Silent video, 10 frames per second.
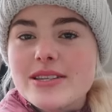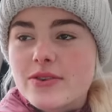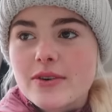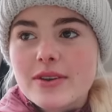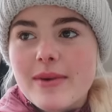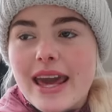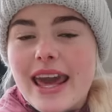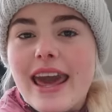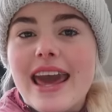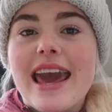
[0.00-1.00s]
is wrong with
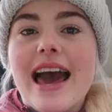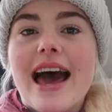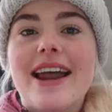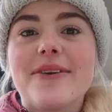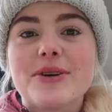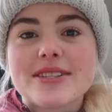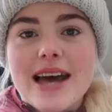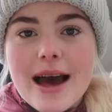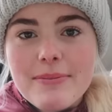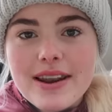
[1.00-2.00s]
Mickey and what's
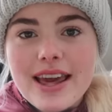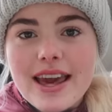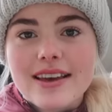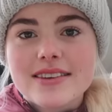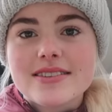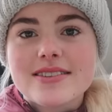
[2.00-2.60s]
happening.